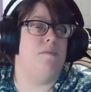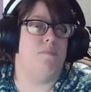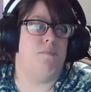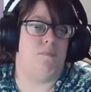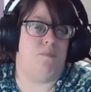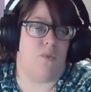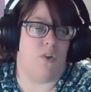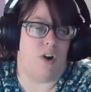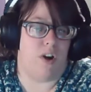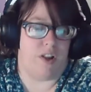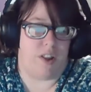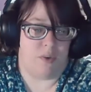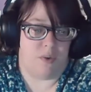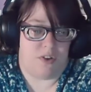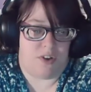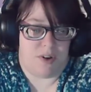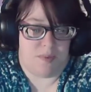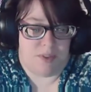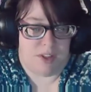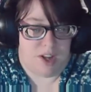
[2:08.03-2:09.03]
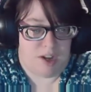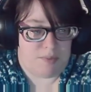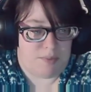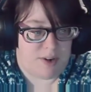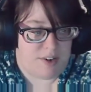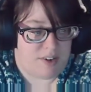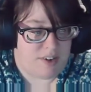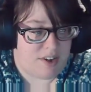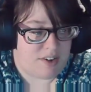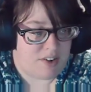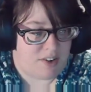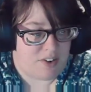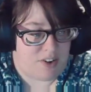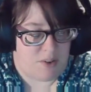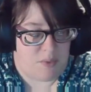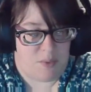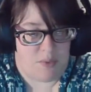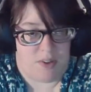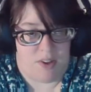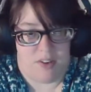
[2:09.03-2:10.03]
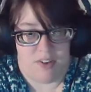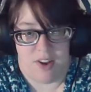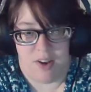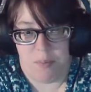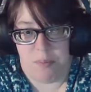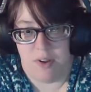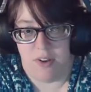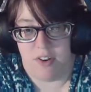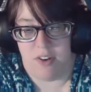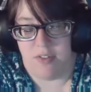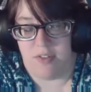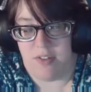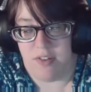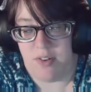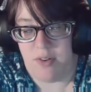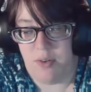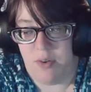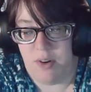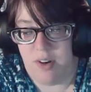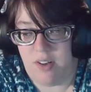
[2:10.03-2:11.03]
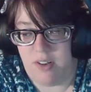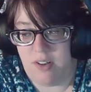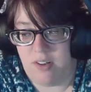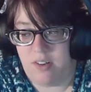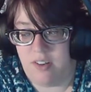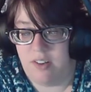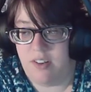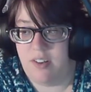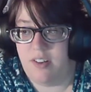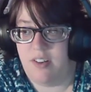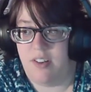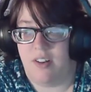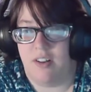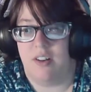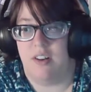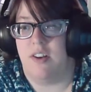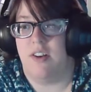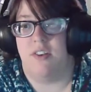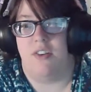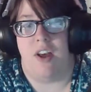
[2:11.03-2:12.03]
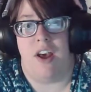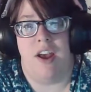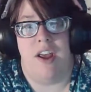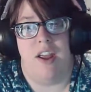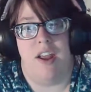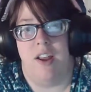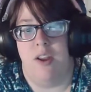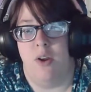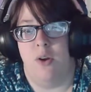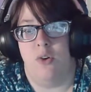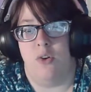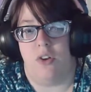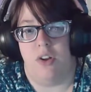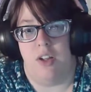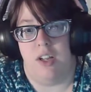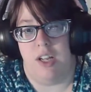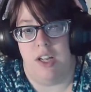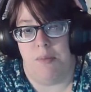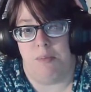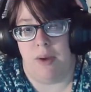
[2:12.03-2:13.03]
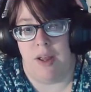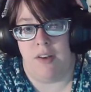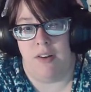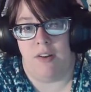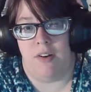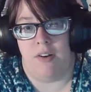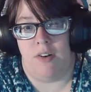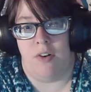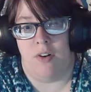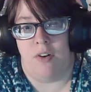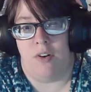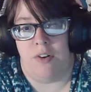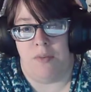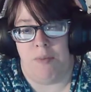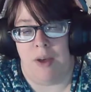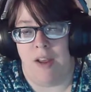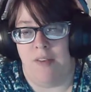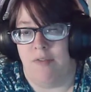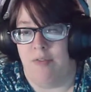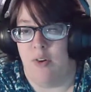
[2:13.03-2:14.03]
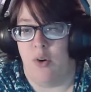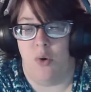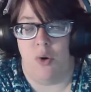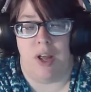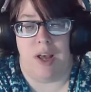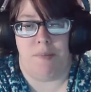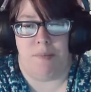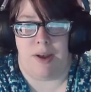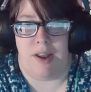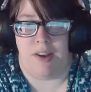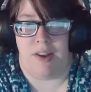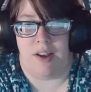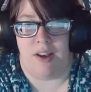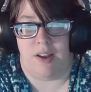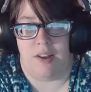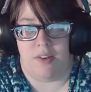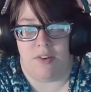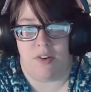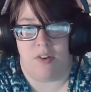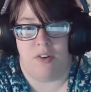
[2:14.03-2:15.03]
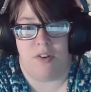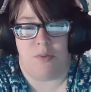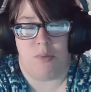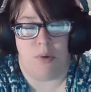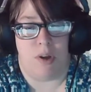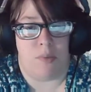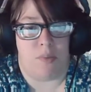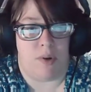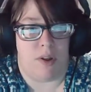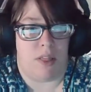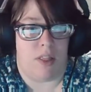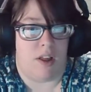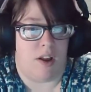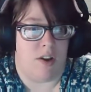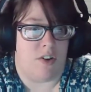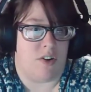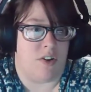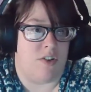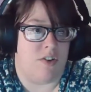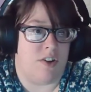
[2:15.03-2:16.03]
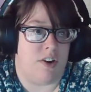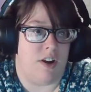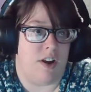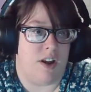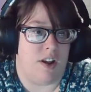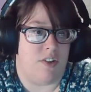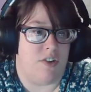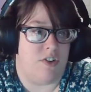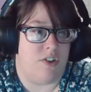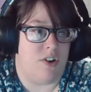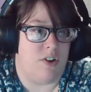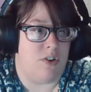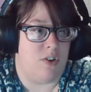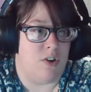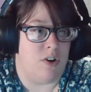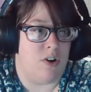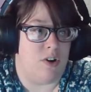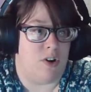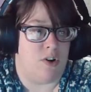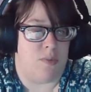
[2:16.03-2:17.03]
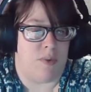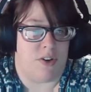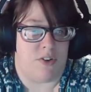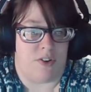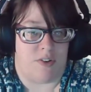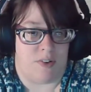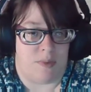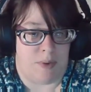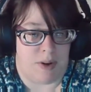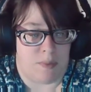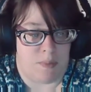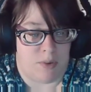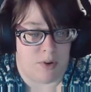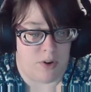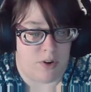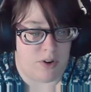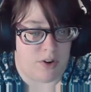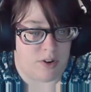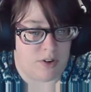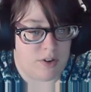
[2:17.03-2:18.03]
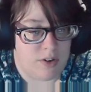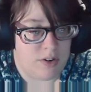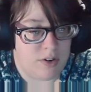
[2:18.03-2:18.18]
sorry, there was something on my desk. I was like, is that a piece of food? Because I usually eat my food at my desk, to be completely honest. Because then I can still, you know, do my stuff on my computer.